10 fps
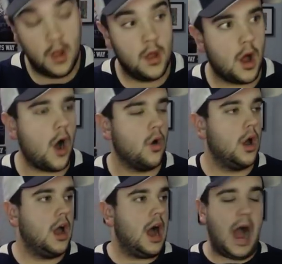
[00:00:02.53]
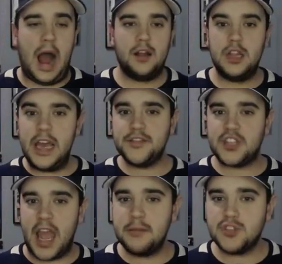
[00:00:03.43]
Oh, Leafs
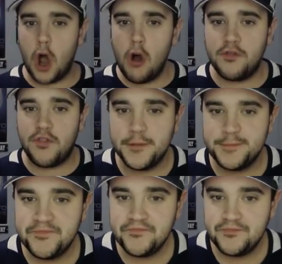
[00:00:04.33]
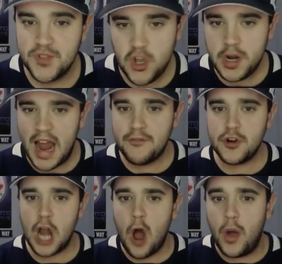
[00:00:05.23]
game's over. You would
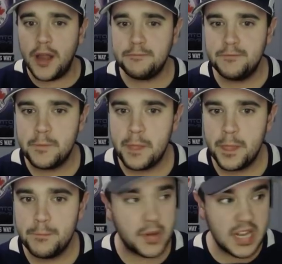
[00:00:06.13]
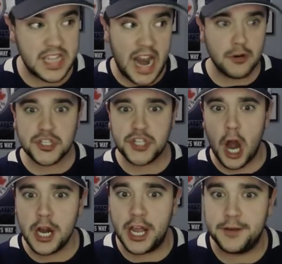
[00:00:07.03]
never know it because they never
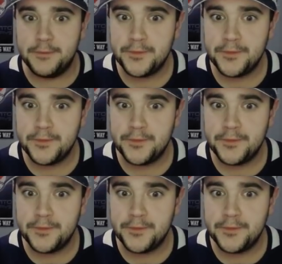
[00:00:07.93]
started.